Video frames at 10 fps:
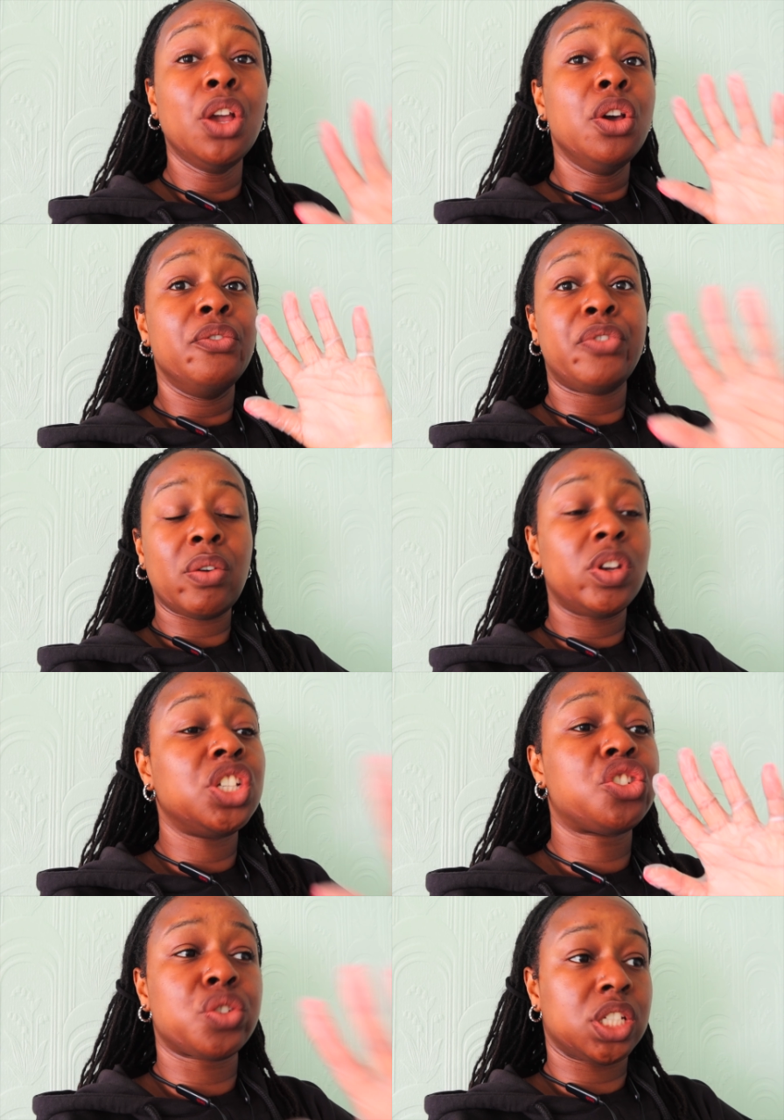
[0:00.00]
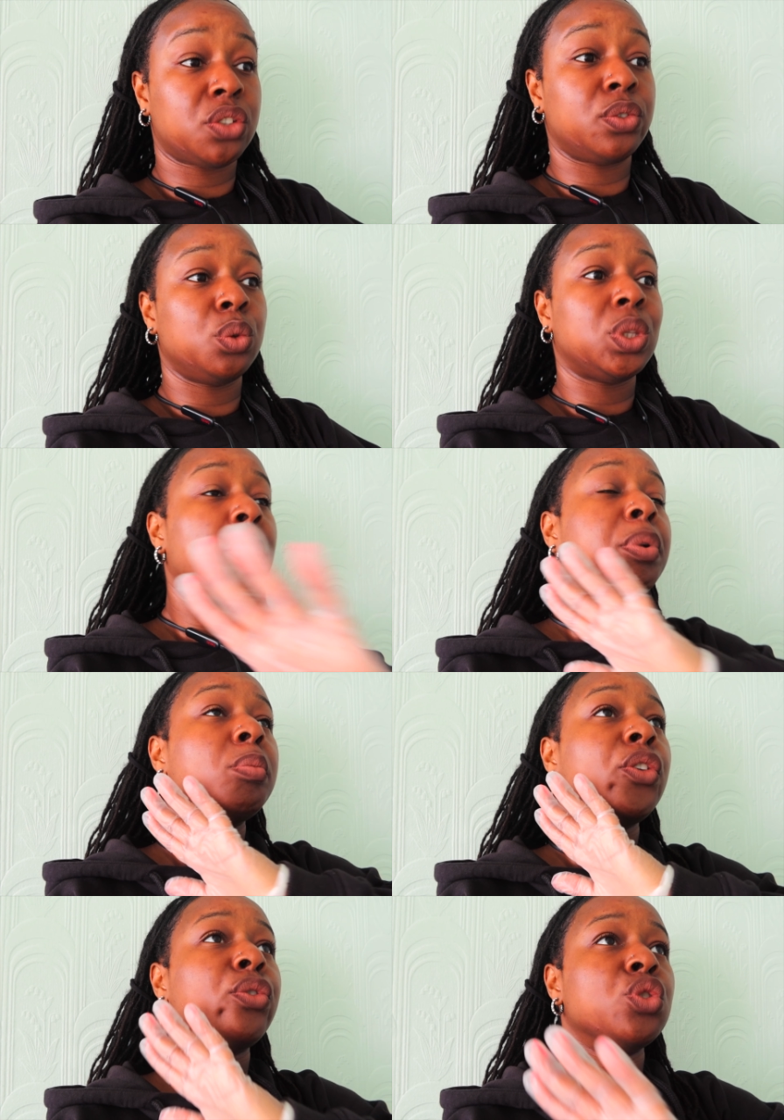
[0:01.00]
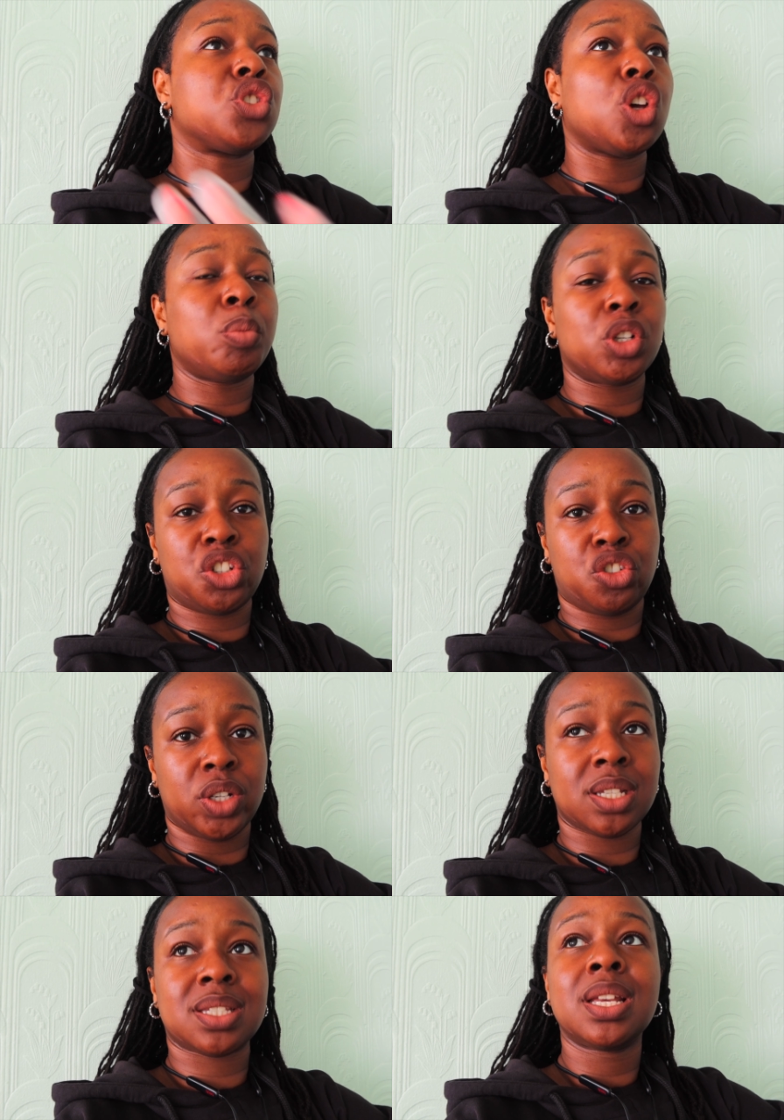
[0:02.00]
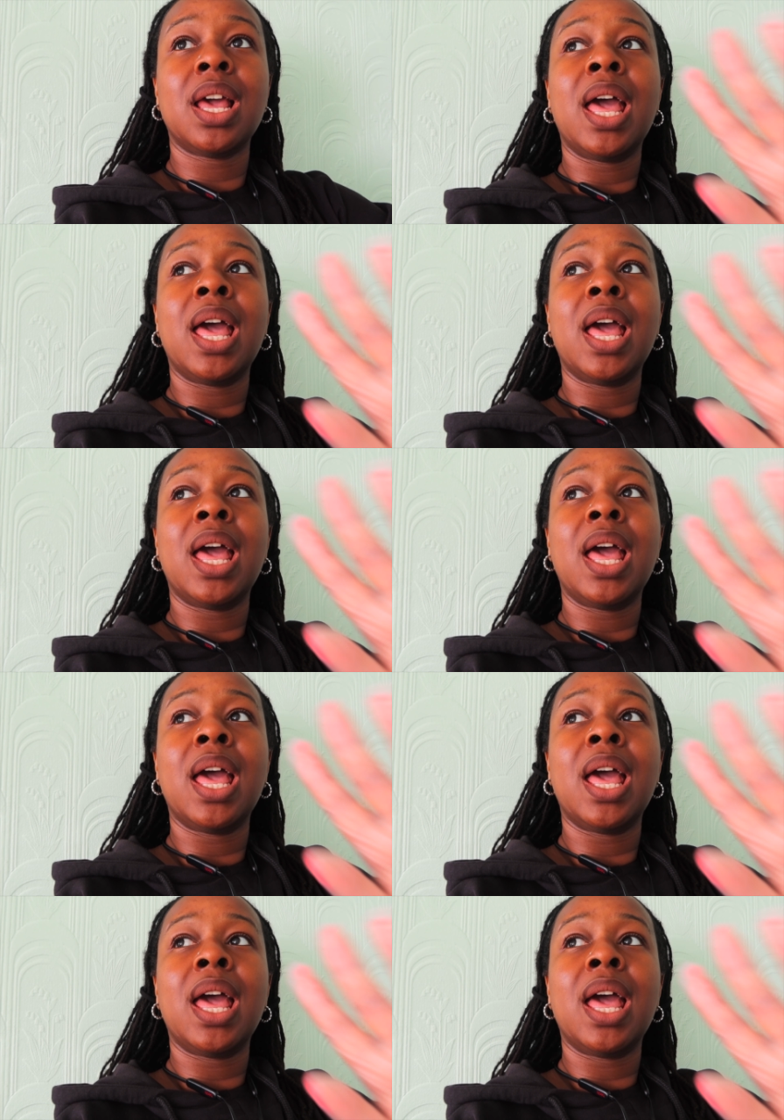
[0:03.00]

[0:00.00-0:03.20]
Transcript: Very stressful. They put me through so much stress.